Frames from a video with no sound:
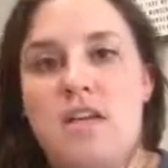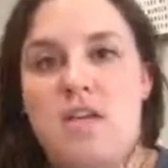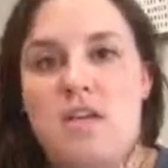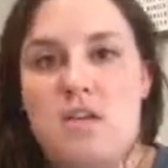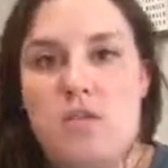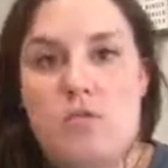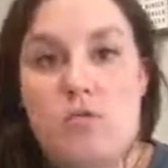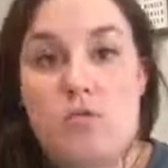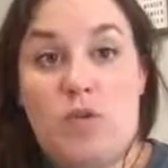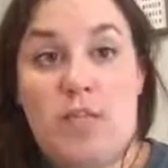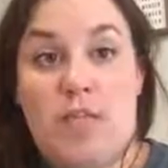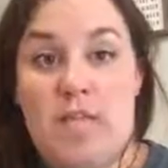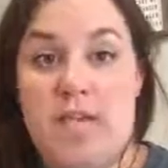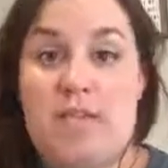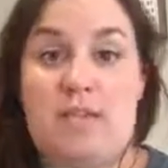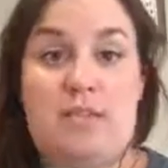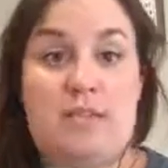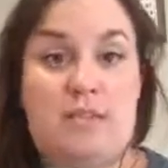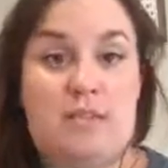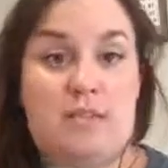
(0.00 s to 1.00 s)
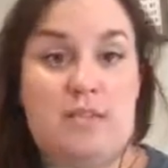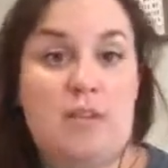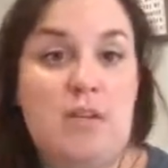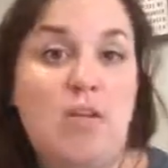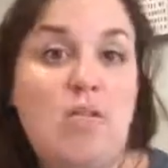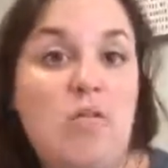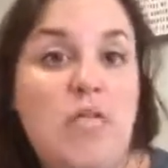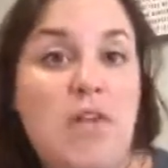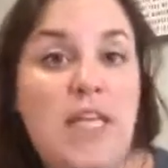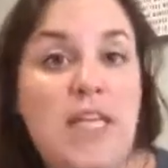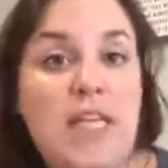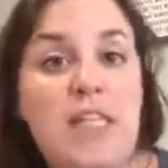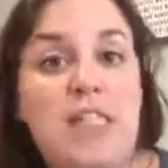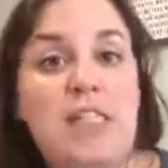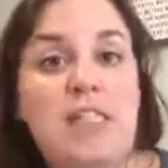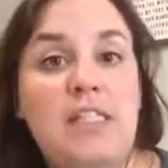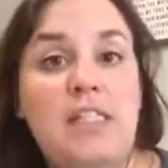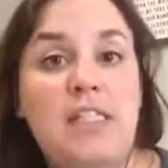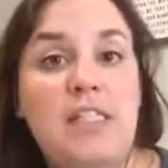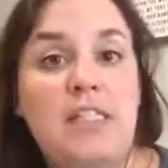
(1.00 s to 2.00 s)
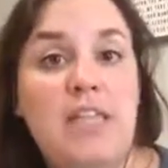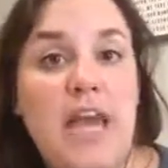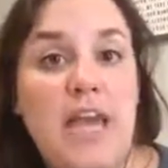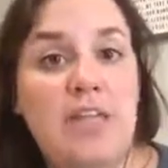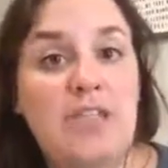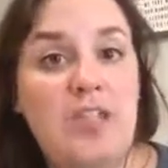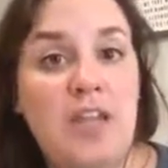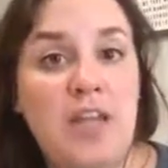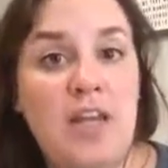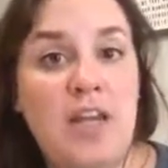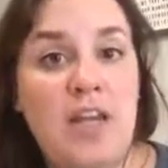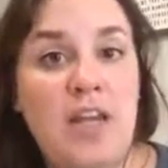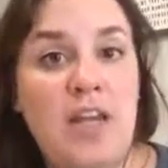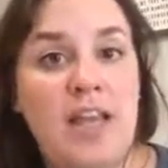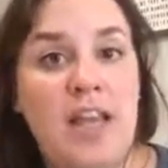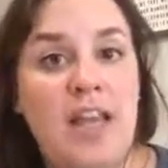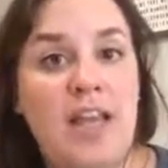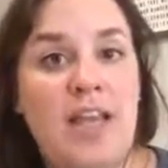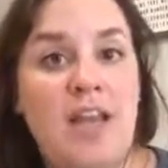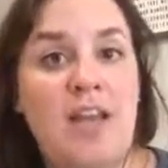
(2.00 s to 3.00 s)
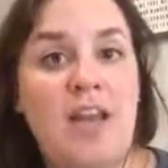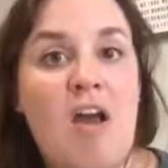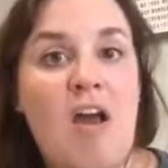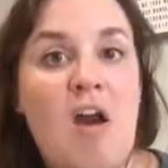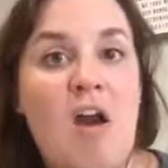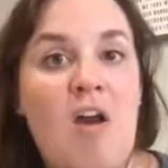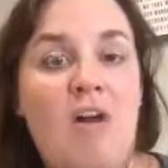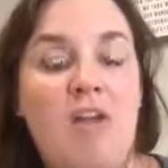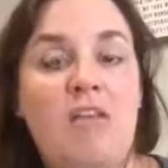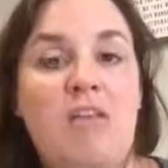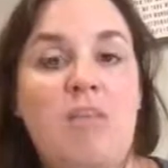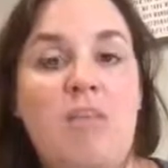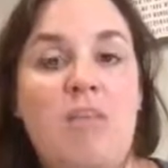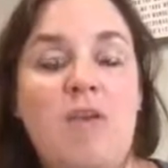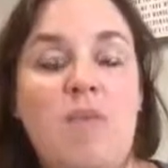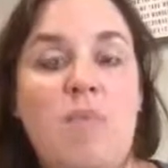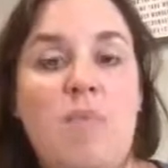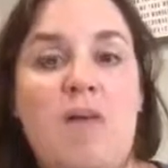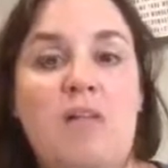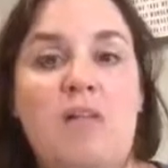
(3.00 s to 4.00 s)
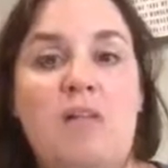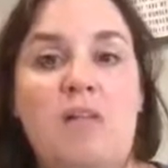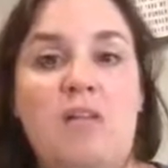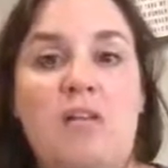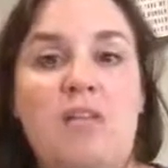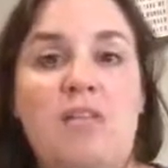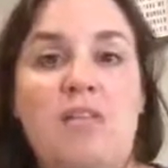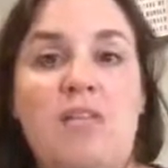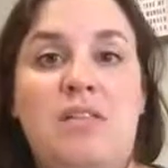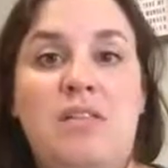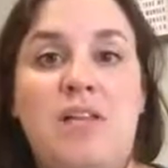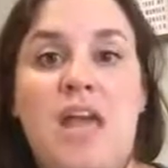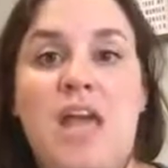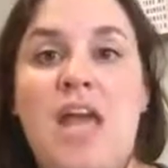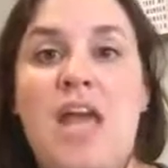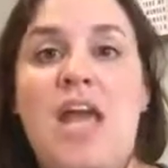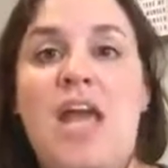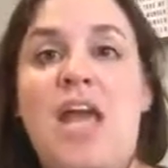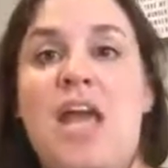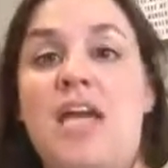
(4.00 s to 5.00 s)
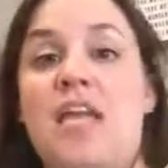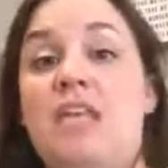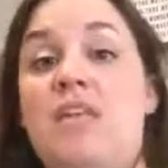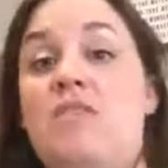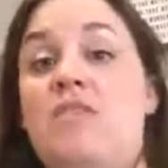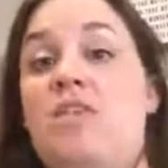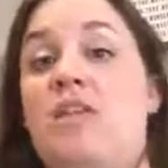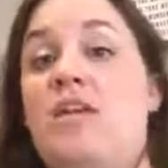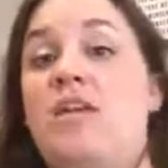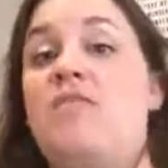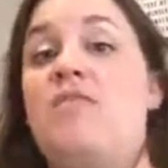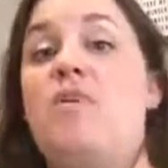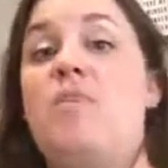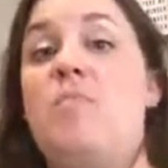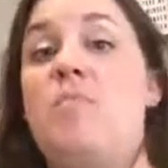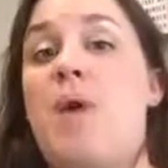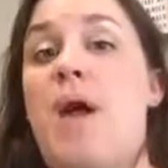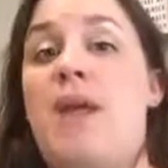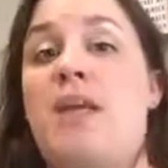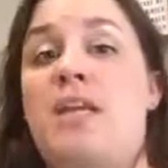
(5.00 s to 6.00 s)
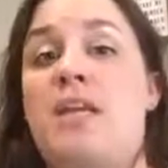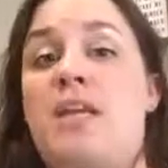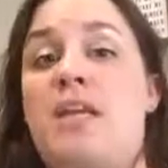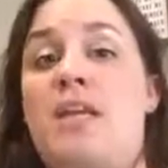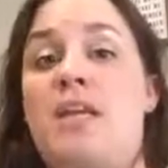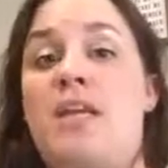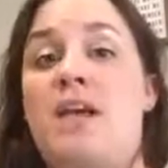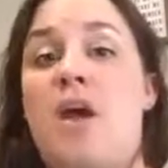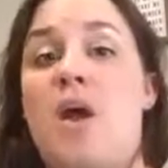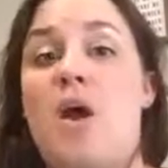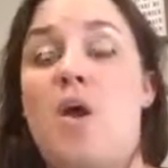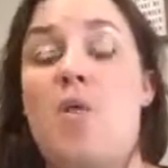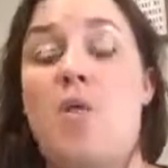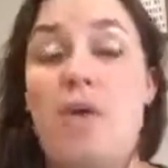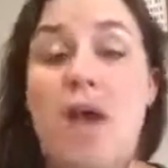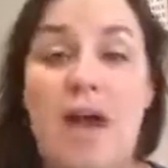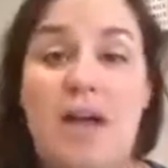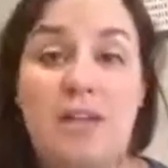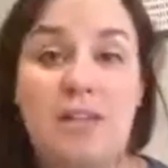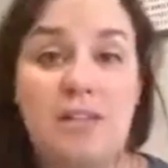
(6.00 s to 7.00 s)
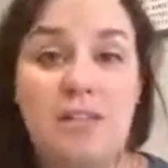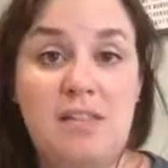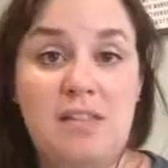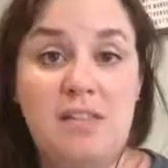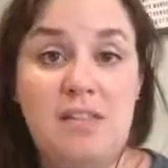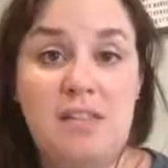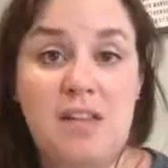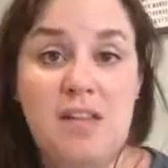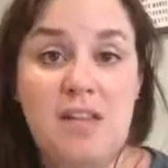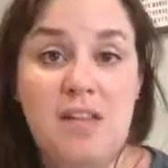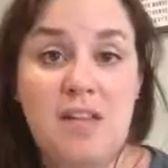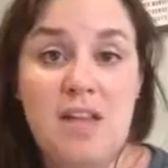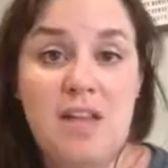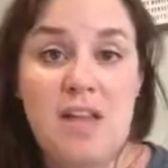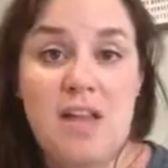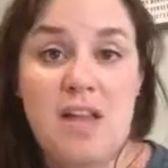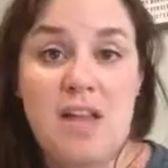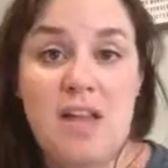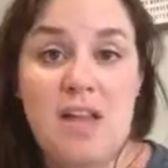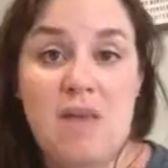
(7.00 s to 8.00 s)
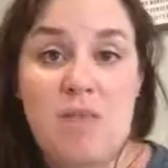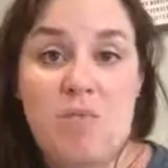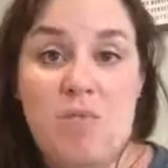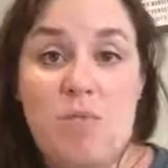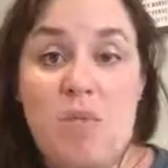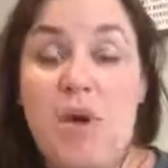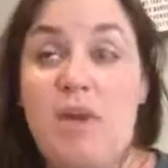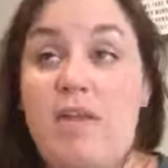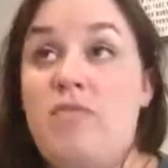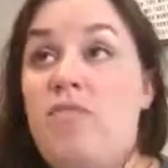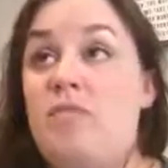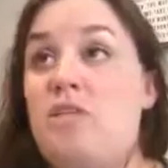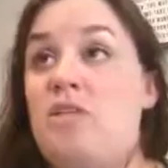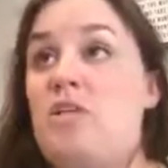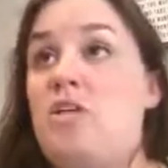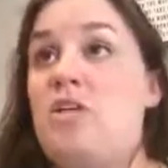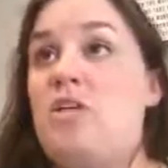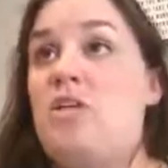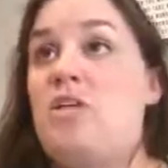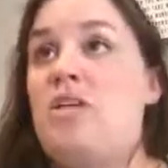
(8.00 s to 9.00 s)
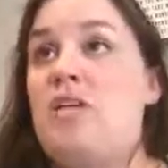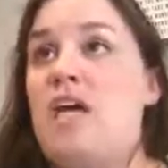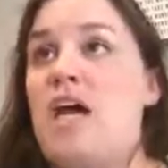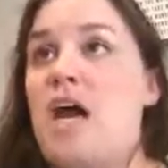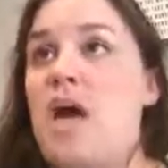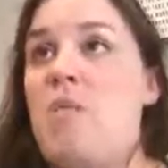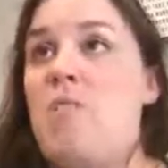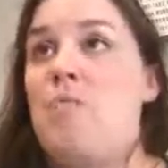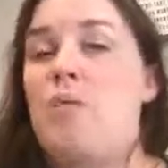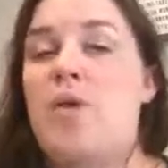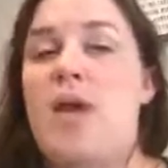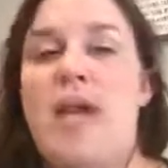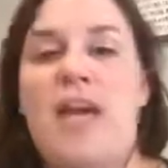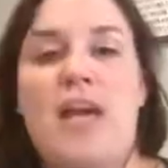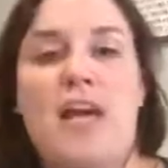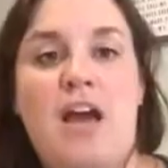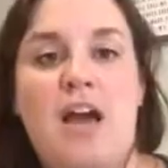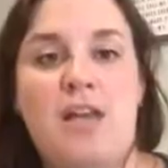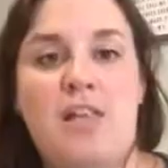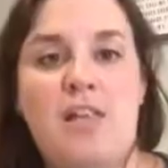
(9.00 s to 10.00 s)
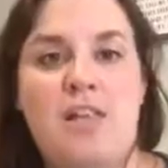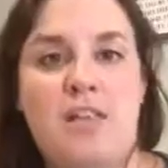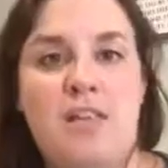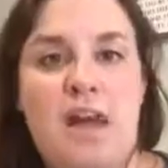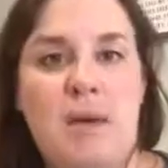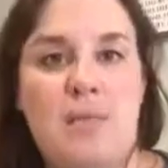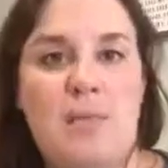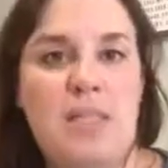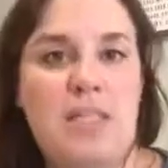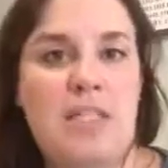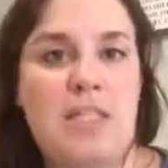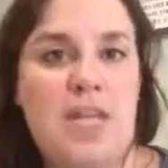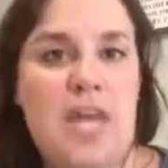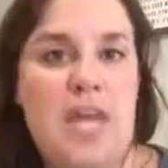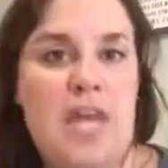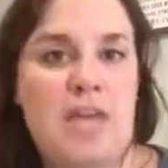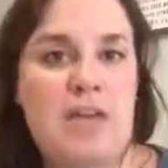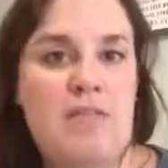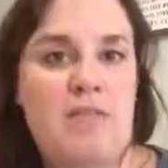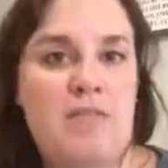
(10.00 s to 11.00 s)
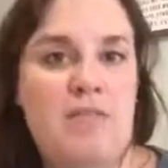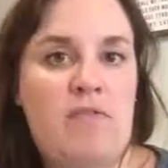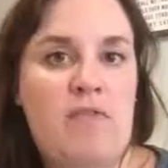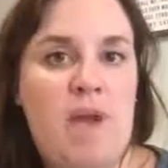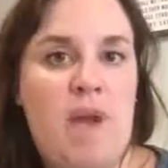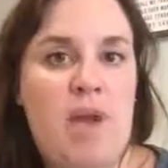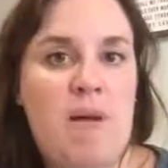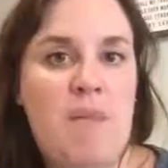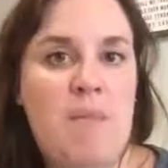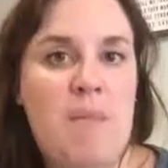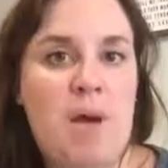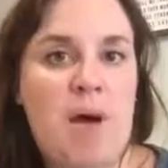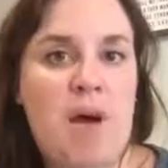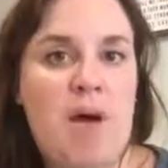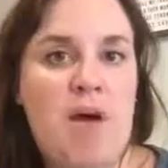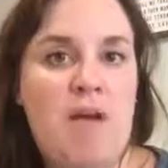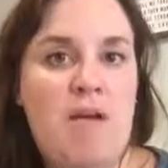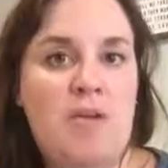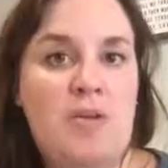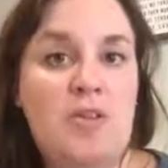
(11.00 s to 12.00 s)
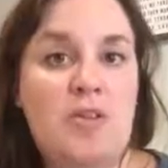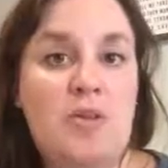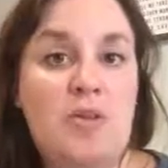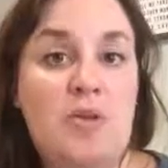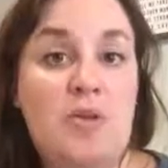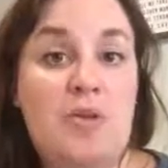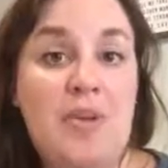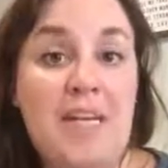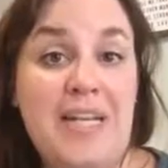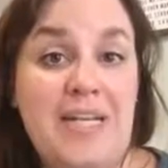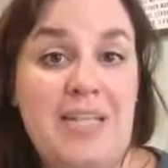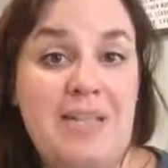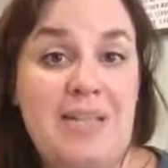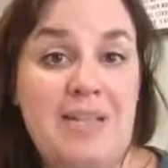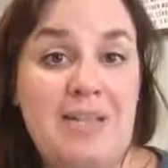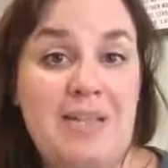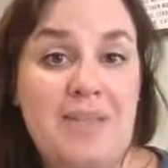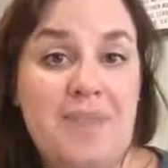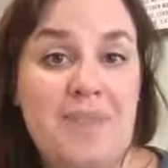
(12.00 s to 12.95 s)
release the tension in all of your muscles, and you give your body a rest. What if we took a break on a Sabbath day from our screens?